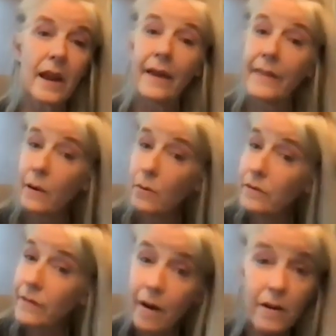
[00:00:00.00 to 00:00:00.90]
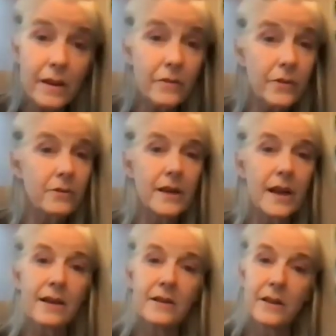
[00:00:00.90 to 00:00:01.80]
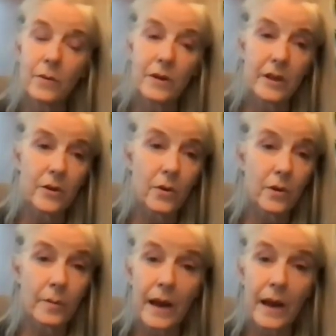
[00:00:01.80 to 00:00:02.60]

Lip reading: And they were very enthusiastic once I told them.